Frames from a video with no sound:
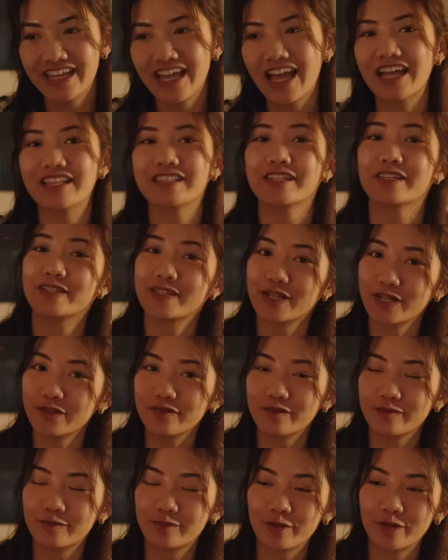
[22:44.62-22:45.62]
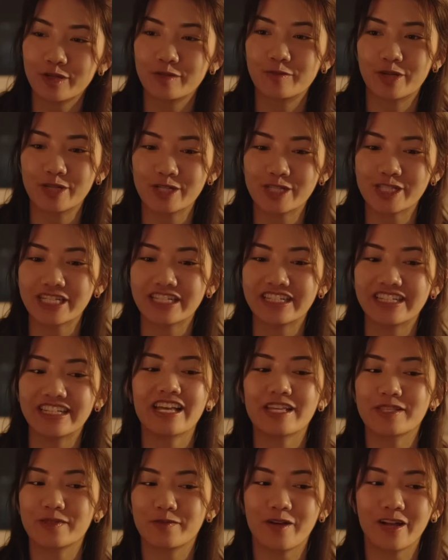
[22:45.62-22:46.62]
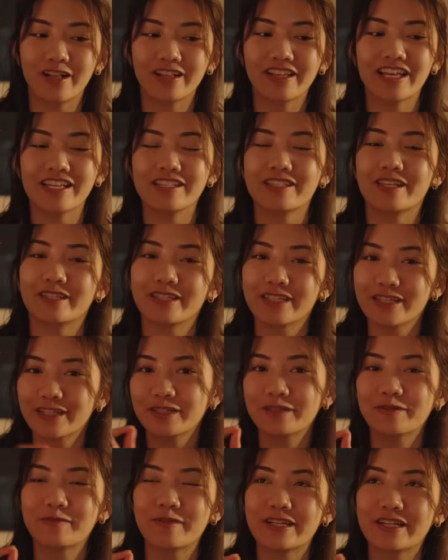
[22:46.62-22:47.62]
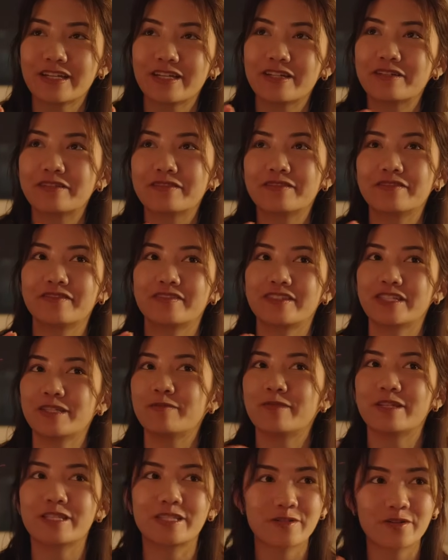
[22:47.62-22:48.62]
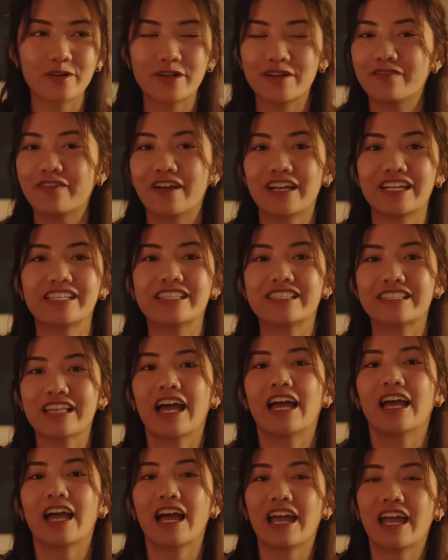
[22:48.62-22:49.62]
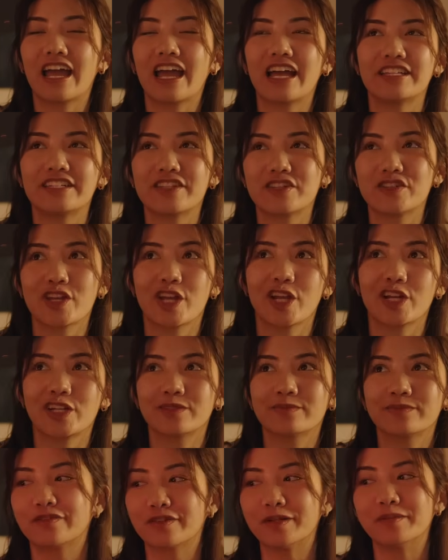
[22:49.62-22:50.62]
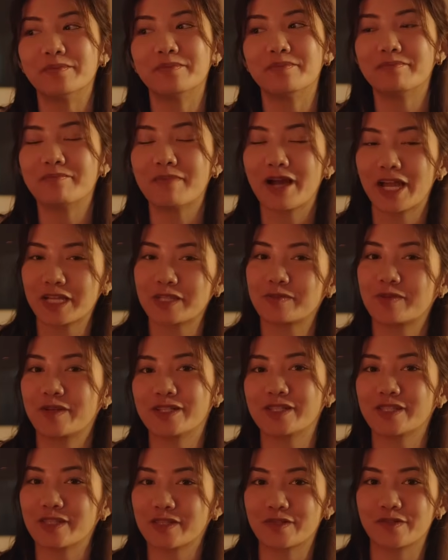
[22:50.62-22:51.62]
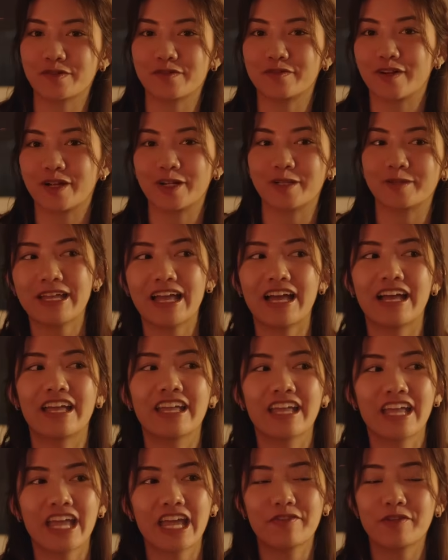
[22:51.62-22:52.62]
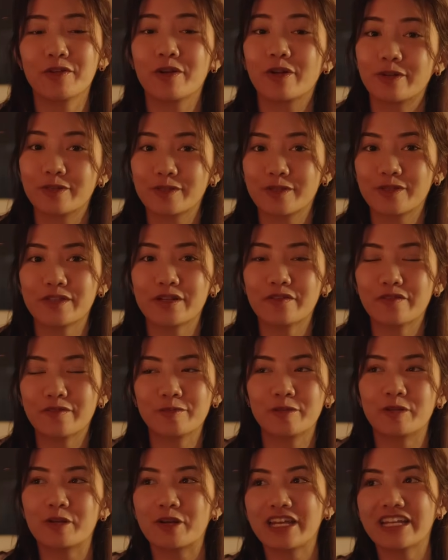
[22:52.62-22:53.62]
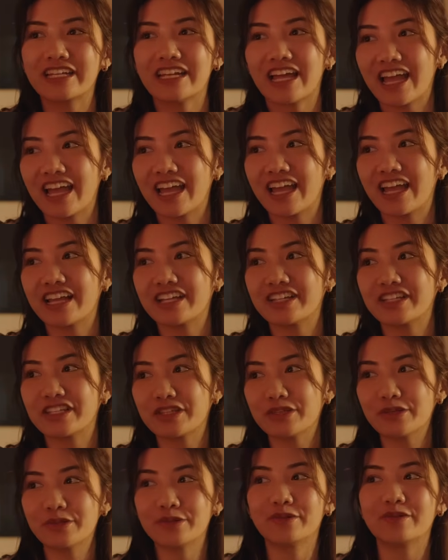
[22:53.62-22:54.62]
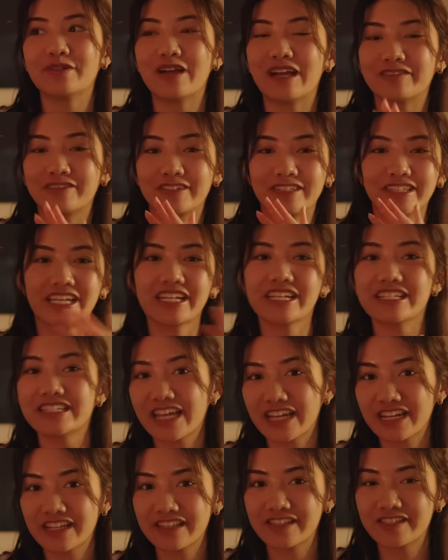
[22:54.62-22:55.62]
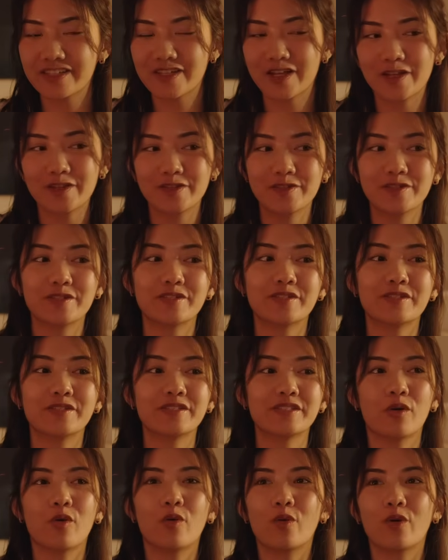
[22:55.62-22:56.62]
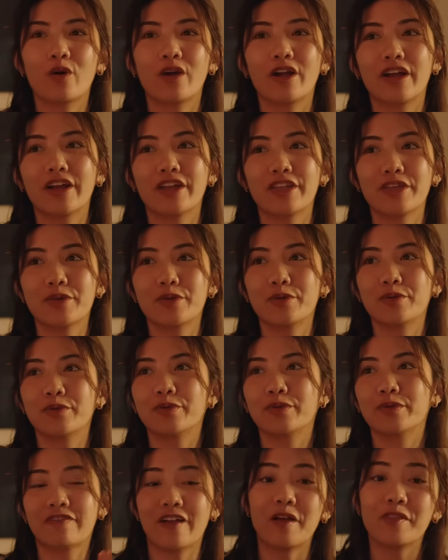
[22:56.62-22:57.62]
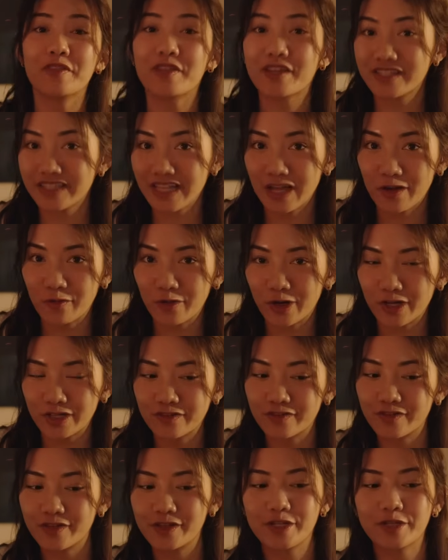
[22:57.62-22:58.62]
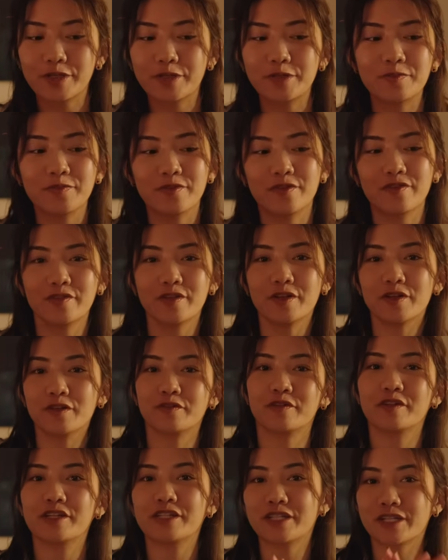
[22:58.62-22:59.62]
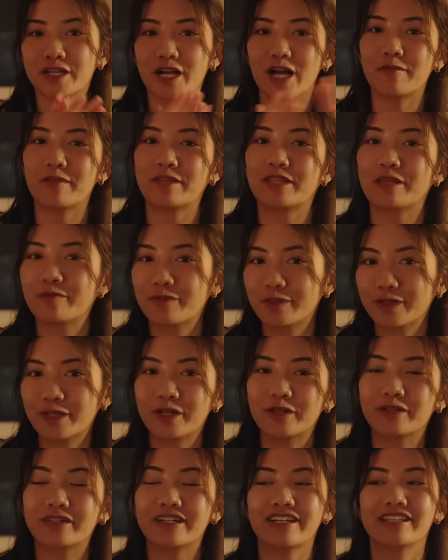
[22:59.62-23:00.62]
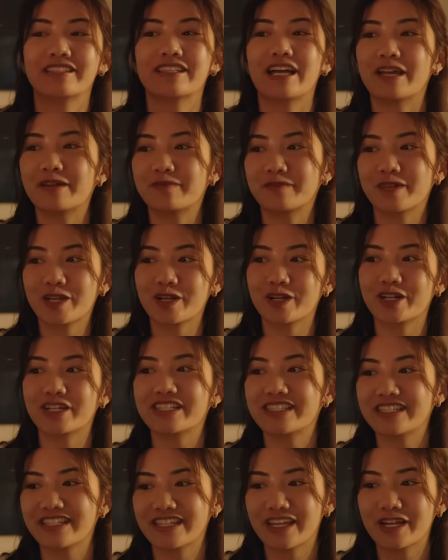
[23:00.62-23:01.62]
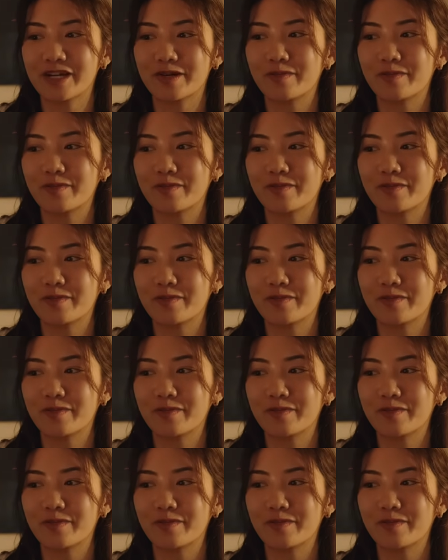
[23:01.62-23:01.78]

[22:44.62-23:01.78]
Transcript: as a self-employed person, as well as a little bit of tidbits or advice that I had to share from my experiences so far. But yeah, if you're also self-employed and you related to any of these challenges or you found things that worked for you, feel free to comment them below, because I am curious to hear